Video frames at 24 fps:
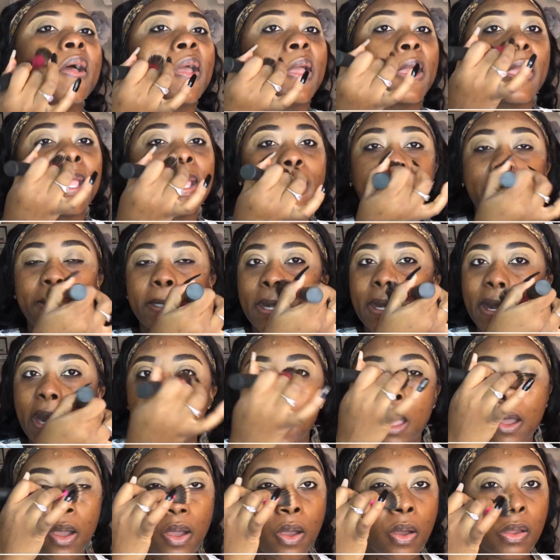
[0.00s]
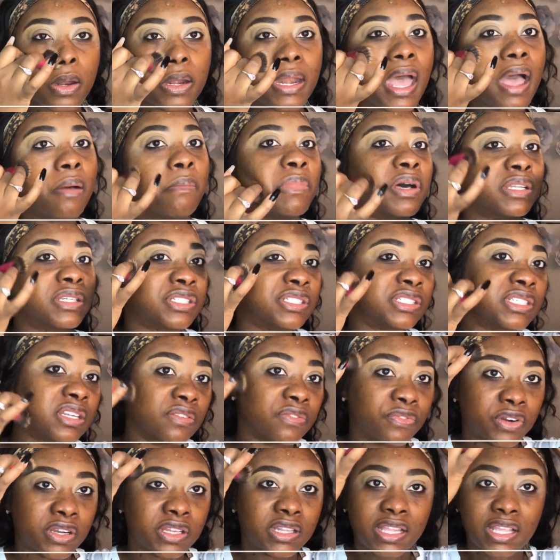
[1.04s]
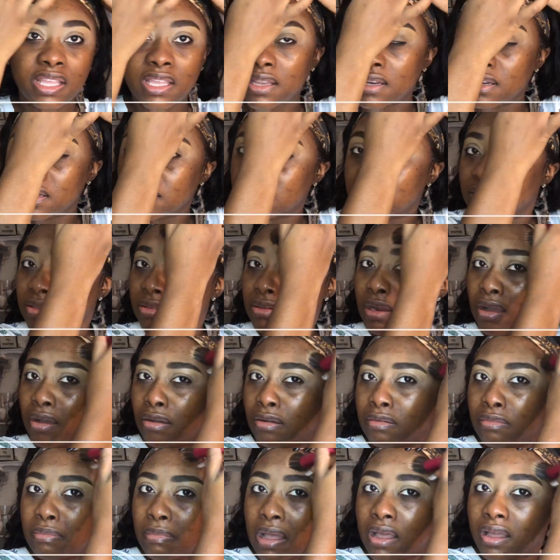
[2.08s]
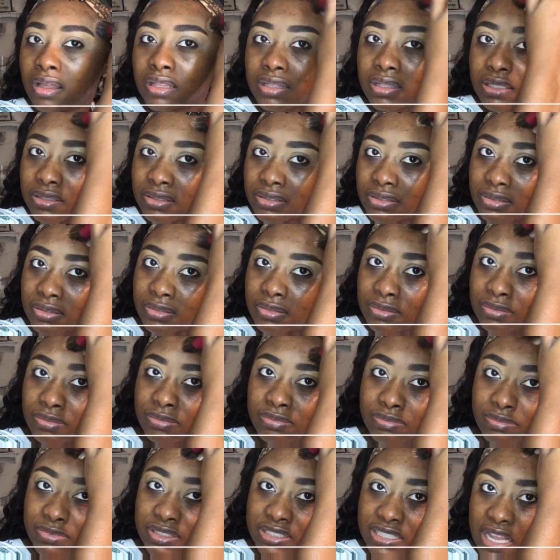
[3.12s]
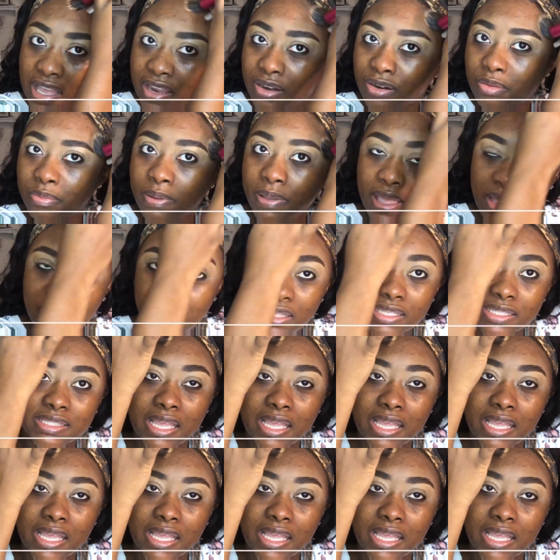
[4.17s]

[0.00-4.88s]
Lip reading: it's not much different than, you know, my other little shadow palettes.